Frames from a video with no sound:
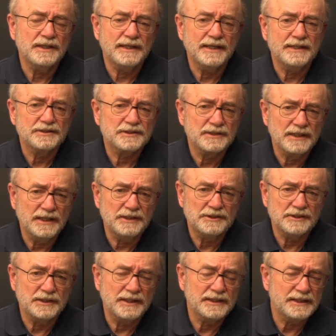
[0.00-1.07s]
against
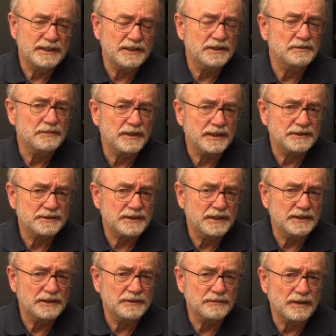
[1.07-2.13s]
nation and kingdom against
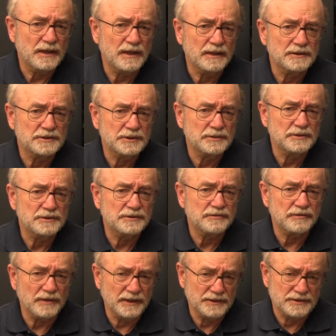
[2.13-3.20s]
kingdom are Jewish
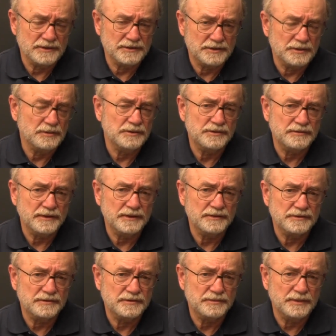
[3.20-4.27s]
phrases, Jewish
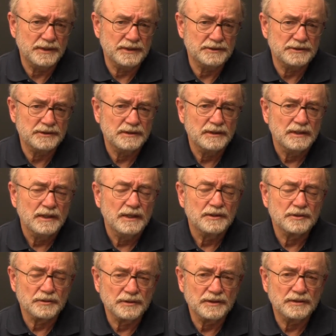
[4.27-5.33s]
figures of speech
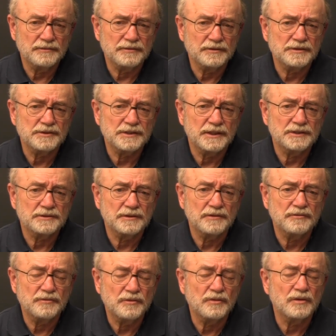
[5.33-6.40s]
during the first century
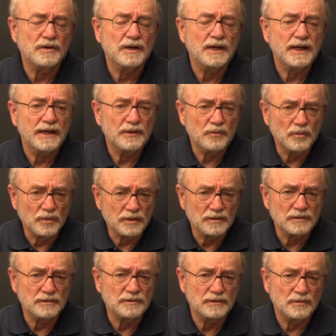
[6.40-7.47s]
for a
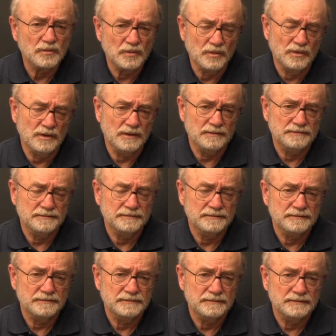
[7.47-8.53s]
world war.
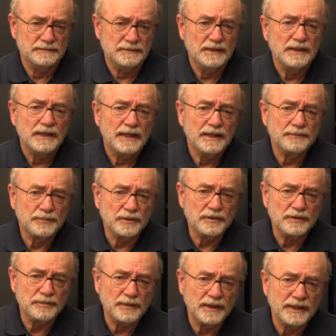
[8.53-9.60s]
And
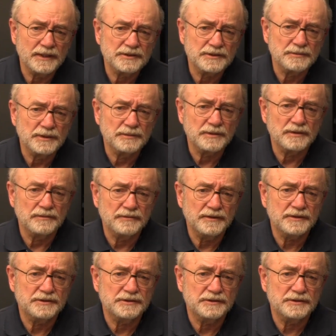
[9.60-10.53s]
birth pang is a biblical